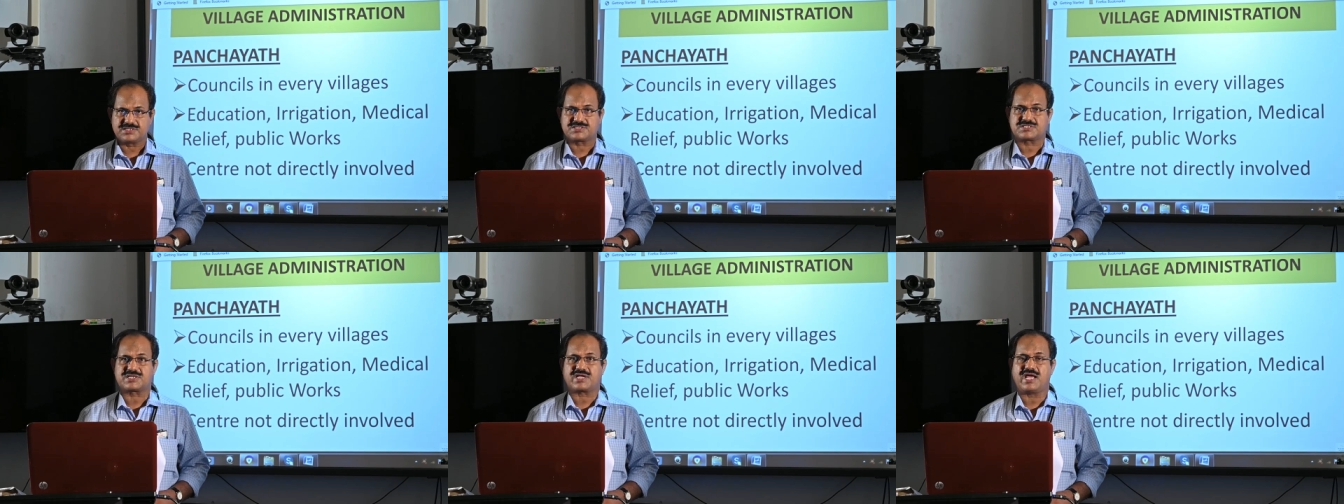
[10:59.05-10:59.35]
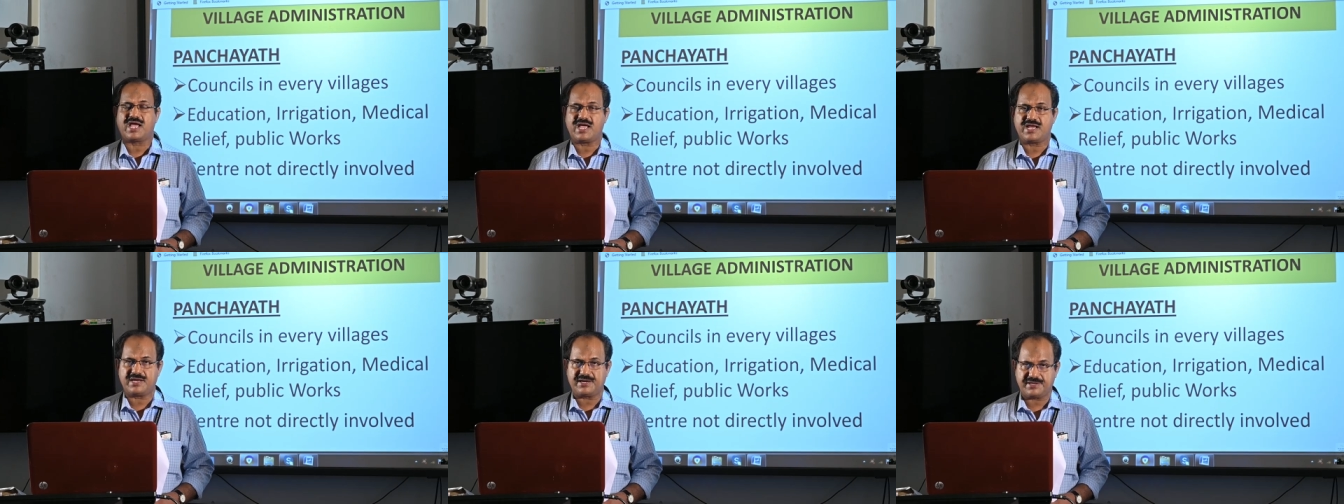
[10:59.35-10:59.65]

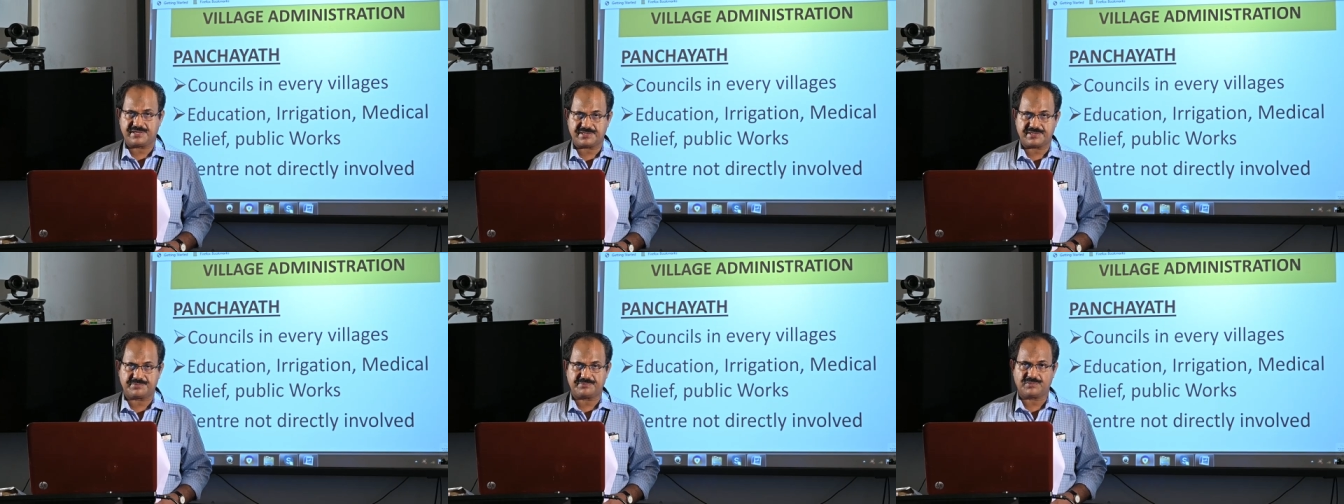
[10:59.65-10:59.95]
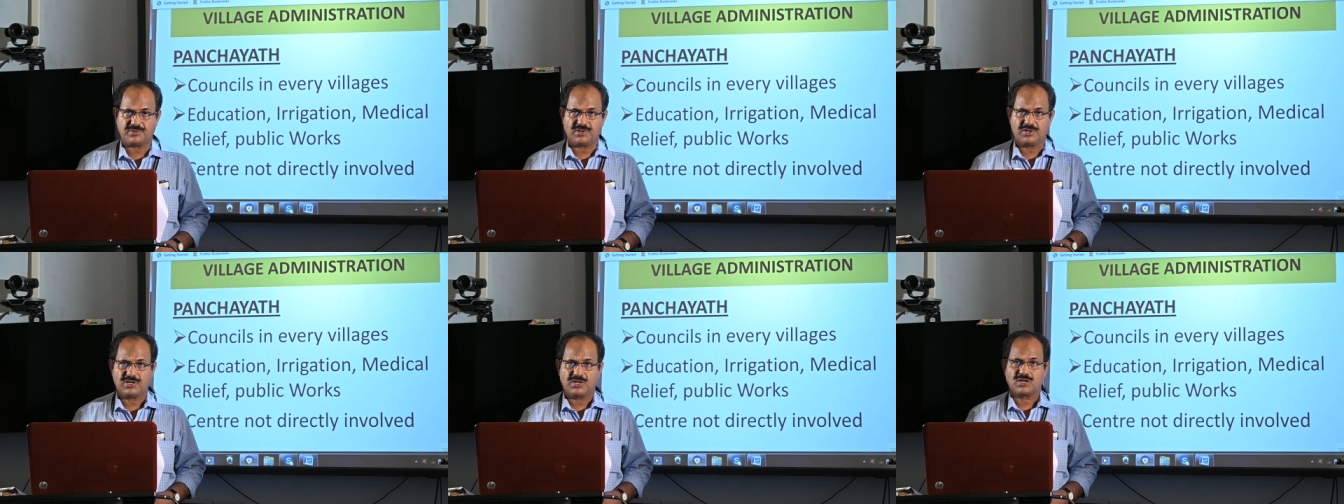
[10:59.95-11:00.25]
trade,
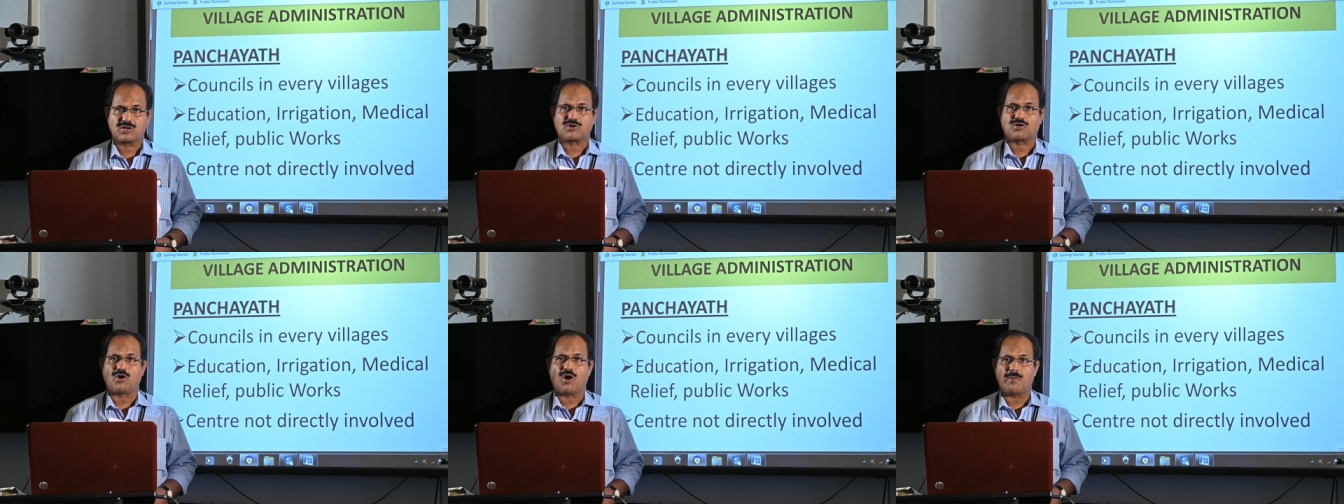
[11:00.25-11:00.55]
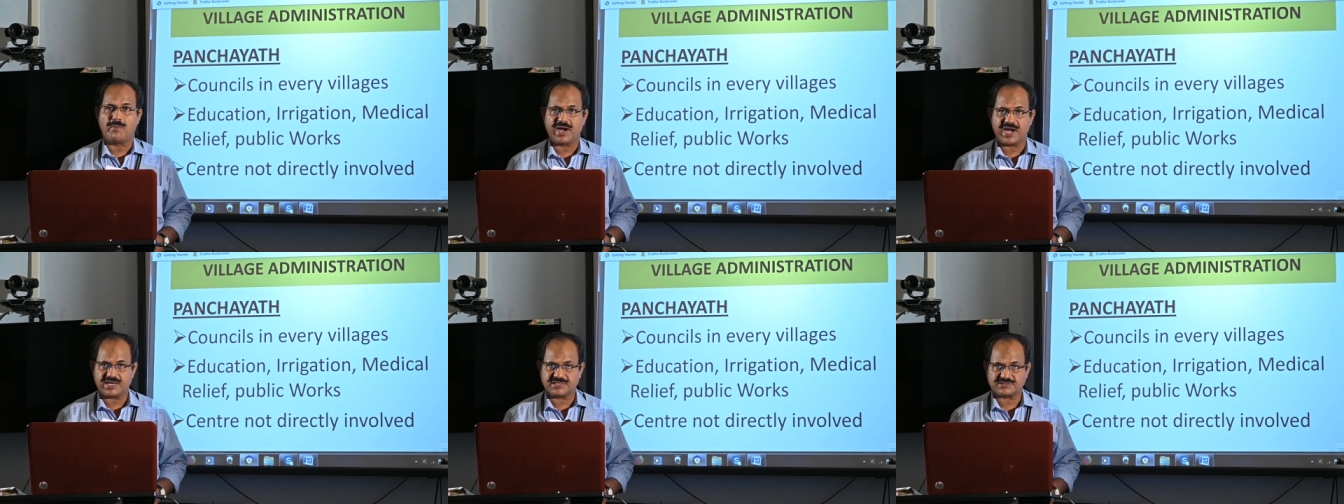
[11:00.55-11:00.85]

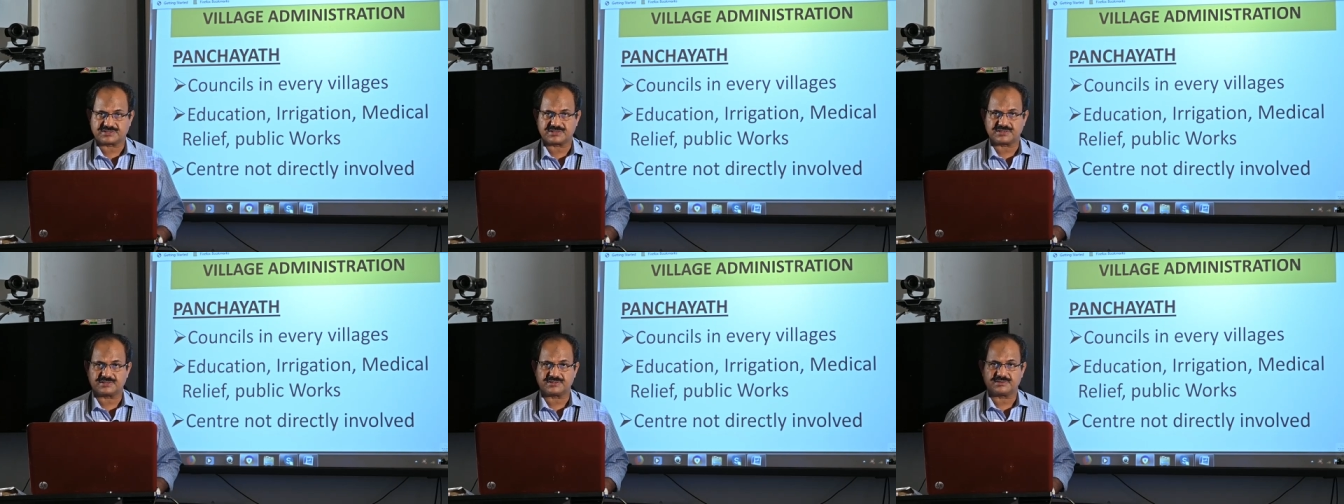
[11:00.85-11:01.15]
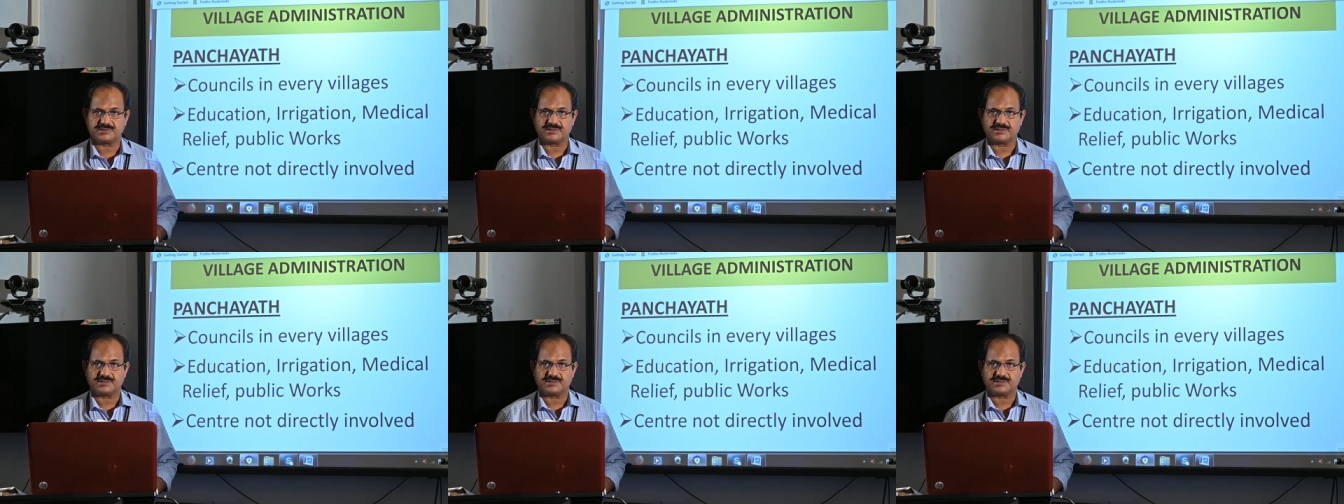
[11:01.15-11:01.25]
commerce,